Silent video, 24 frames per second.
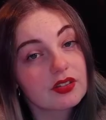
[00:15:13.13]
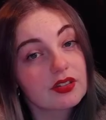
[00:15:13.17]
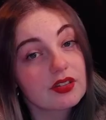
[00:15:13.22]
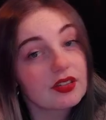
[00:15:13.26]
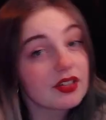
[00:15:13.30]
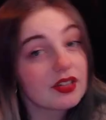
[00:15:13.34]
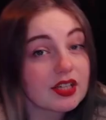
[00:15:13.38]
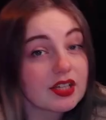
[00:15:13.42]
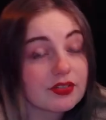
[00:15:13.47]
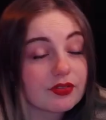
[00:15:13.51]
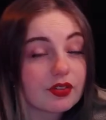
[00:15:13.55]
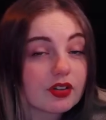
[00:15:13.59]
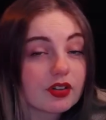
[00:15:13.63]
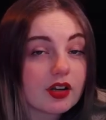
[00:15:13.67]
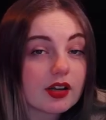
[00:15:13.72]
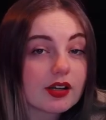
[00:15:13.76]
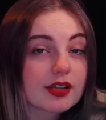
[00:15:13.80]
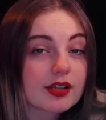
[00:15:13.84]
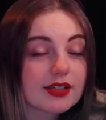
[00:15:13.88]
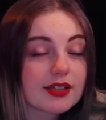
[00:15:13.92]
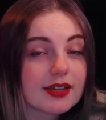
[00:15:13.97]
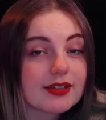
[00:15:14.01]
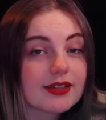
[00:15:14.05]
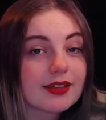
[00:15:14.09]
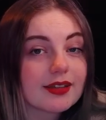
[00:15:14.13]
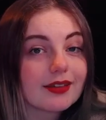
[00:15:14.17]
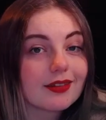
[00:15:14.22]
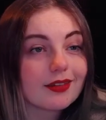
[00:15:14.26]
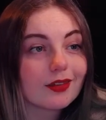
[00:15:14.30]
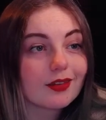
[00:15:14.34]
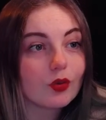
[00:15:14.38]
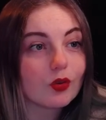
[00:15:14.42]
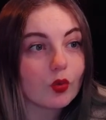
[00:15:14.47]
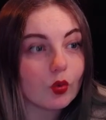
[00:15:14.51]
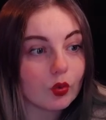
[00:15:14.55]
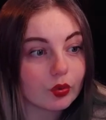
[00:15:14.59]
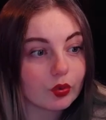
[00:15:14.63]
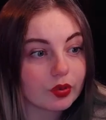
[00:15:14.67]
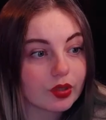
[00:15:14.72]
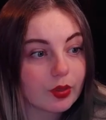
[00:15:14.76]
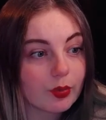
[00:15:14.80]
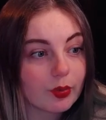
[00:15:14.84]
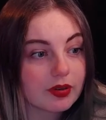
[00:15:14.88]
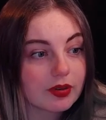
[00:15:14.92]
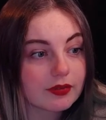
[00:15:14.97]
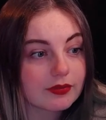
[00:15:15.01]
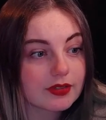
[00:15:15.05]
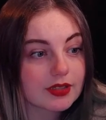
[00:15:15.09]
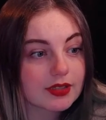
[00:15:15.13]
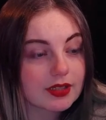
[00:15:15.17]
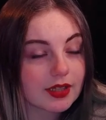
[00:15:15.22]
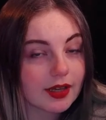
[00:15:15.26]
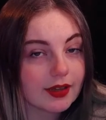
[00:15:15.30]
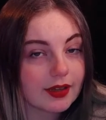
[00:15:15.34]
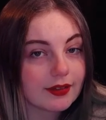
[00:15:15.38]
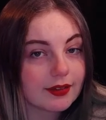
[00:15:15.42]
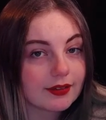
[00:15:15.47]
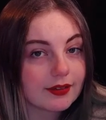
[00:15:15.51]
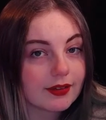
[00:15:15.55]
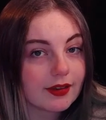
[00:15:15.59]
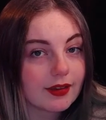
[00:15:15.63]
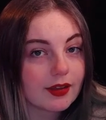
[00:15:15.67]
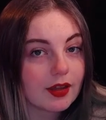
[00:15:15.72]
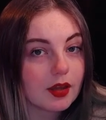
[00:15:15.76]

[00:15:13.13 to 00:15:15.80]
Deskford Carnyx isn't the only one of its kind,